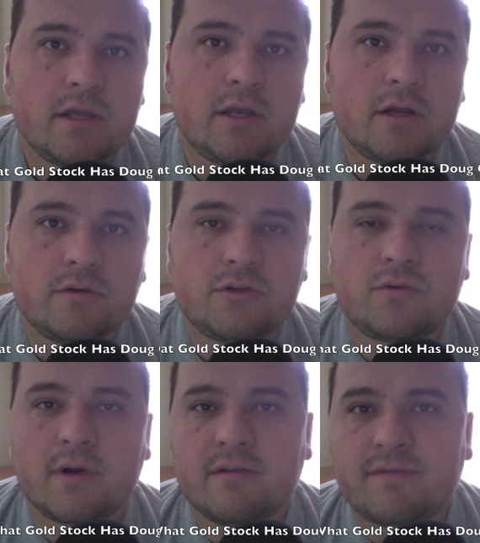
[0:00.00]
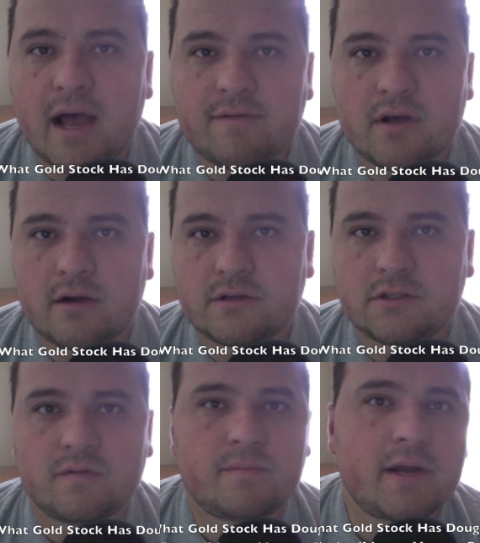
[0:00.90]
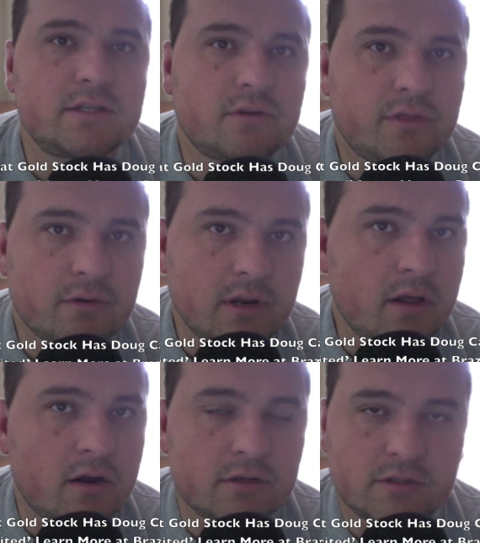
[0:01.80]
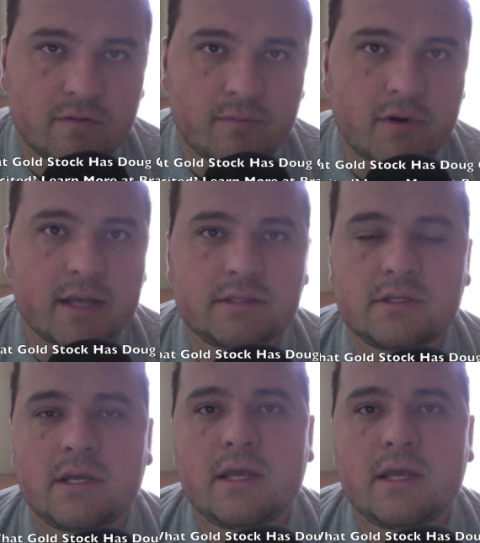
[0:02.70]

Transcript: $25 silver price or a $30 silver price.